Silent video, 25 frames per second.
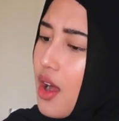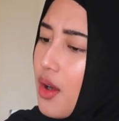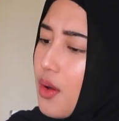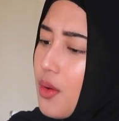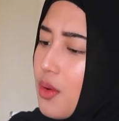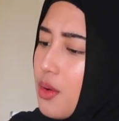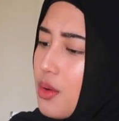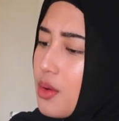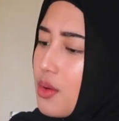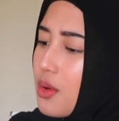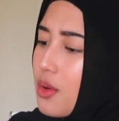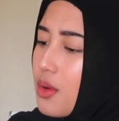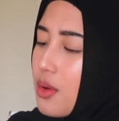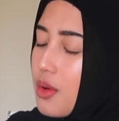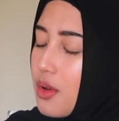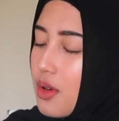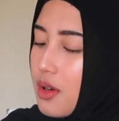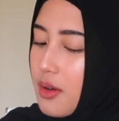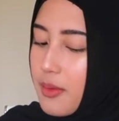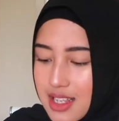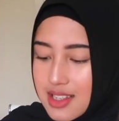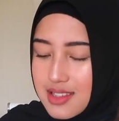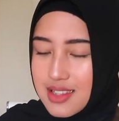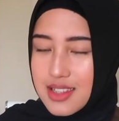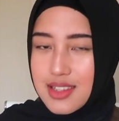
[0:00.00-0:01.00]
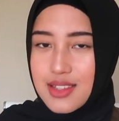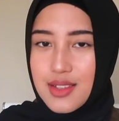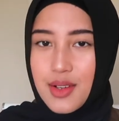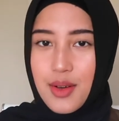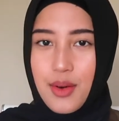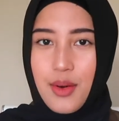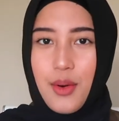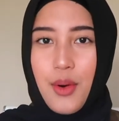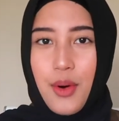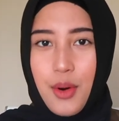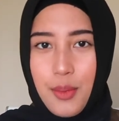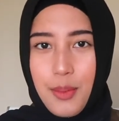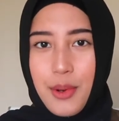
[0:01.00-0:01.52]
Ooh, this is
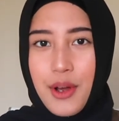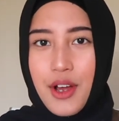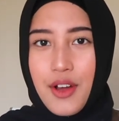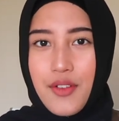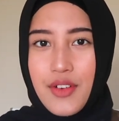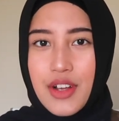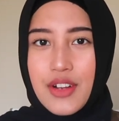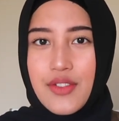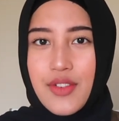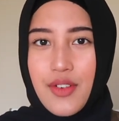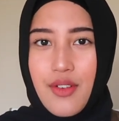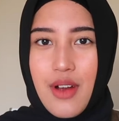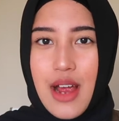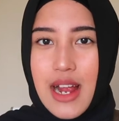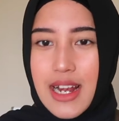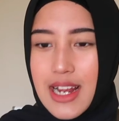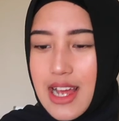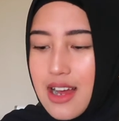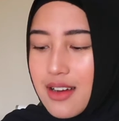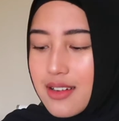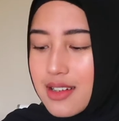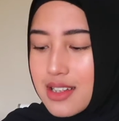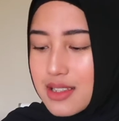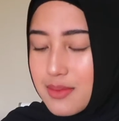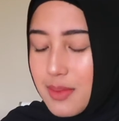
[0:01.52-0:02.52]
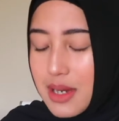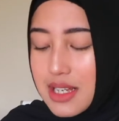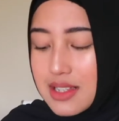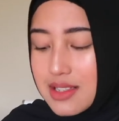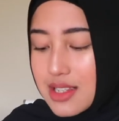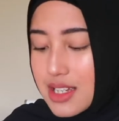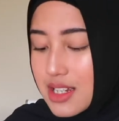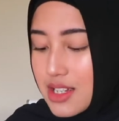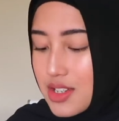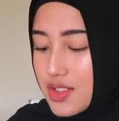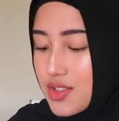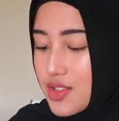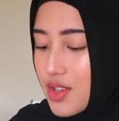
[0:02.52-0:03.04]
all perfect for right now because my
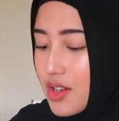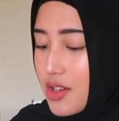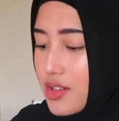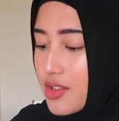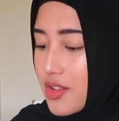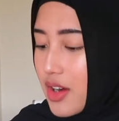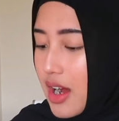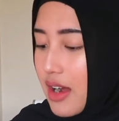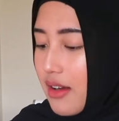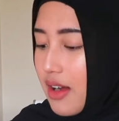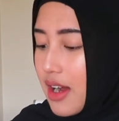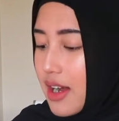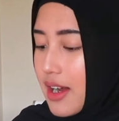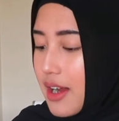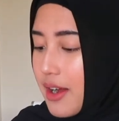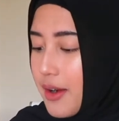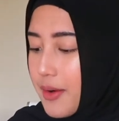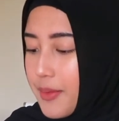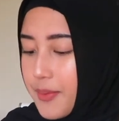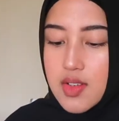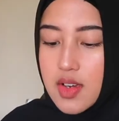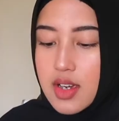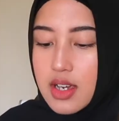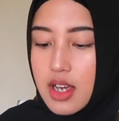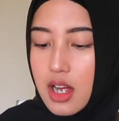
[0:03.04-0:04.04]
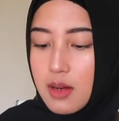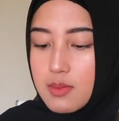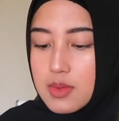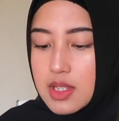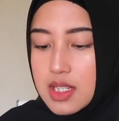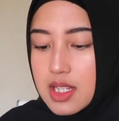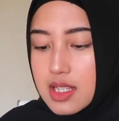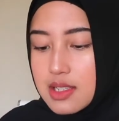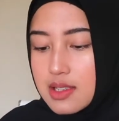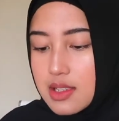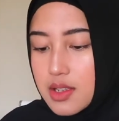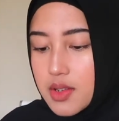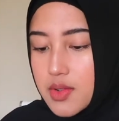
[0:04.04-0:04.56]
skin is so dry right now. So it comes in
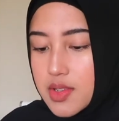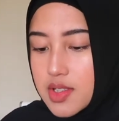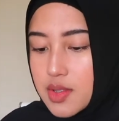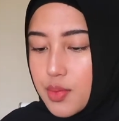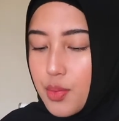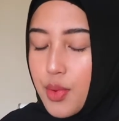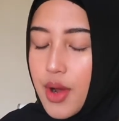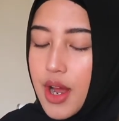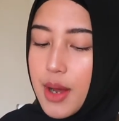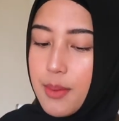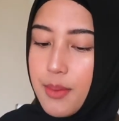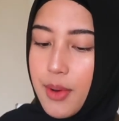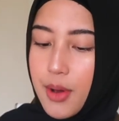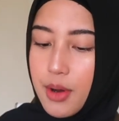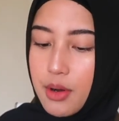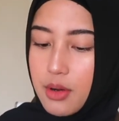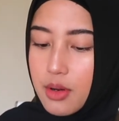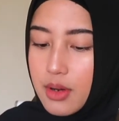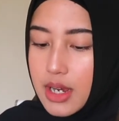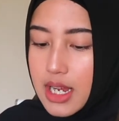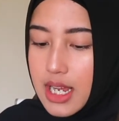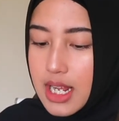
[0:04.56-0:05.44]
this little spray bottle.